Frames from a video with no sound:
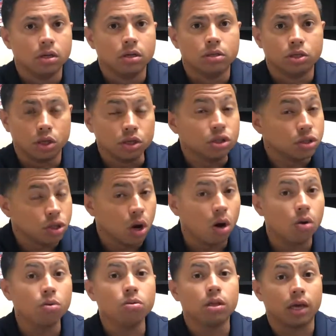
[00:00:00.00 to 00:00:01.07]
just
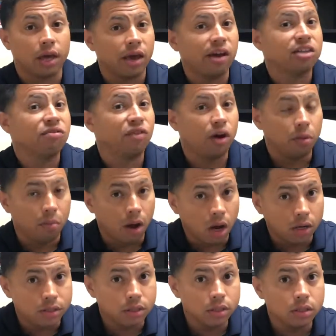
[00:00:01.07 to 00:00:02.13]
know that cash value
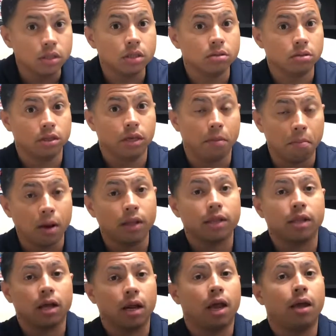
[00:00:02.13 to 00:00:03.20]
policy, the amount that
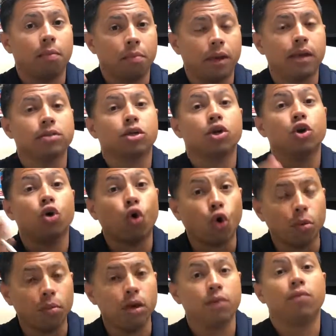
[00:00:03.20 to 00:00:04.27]
the client pays are
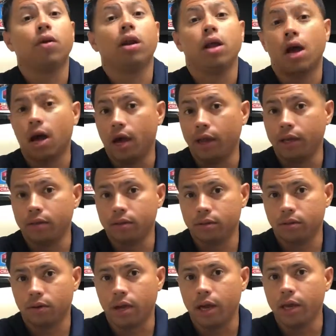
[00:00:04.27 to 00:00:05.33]
normally really high.
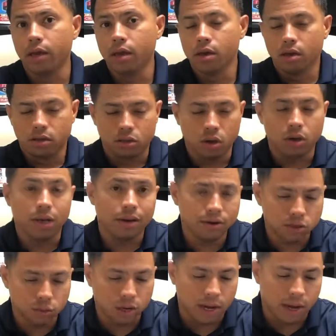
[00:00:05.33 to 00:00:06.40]
Okay, so here's what